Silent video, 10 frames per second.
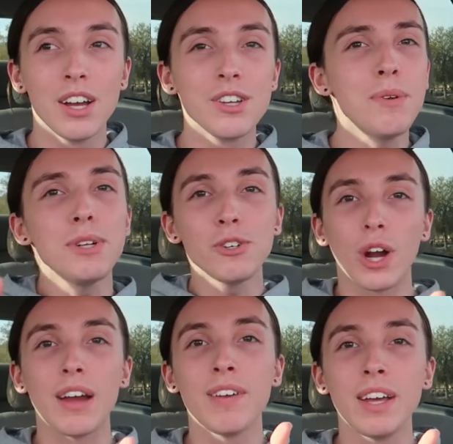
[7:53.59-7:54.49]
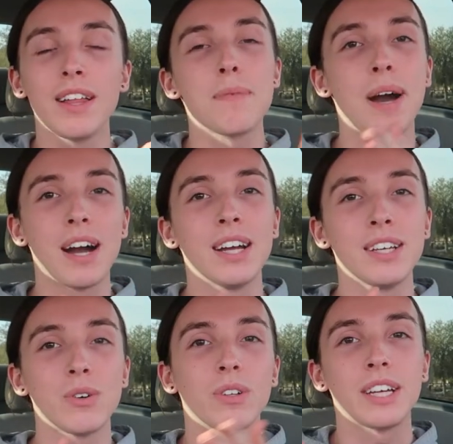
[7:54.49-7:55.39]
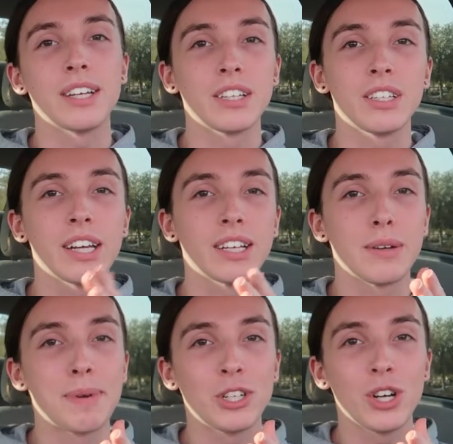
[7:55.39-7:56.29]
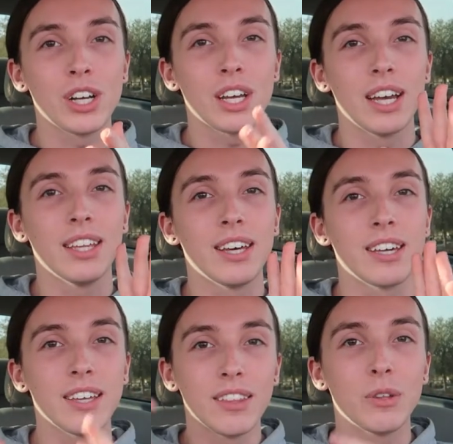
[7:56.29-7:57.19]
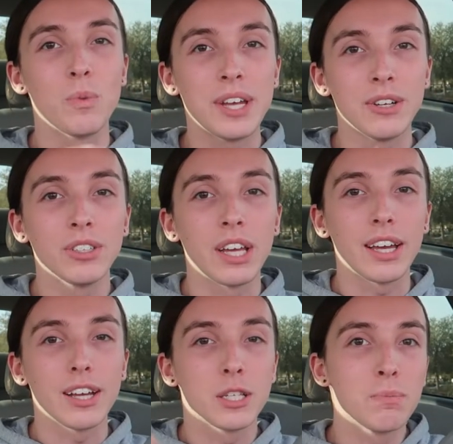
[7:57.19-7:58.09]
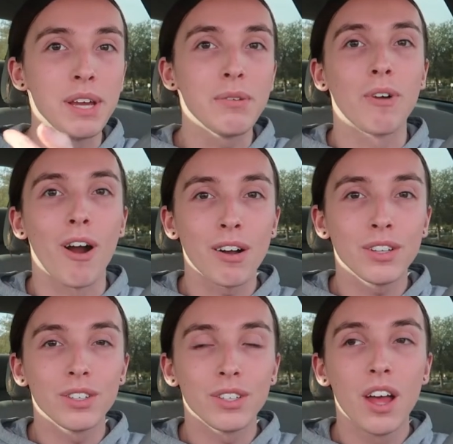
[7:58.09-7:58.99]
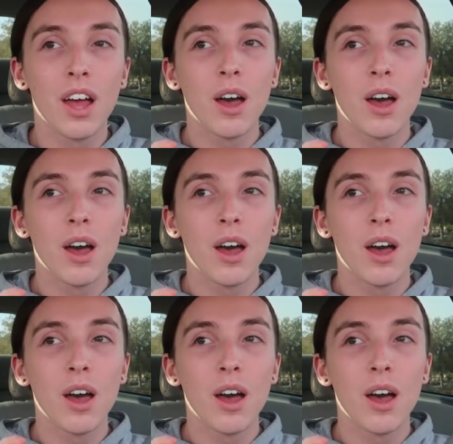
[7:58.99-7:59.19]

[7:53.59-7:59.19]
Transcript: You know when you're driving like behind or like next to like a semi truck and like the wheels like spit rocks?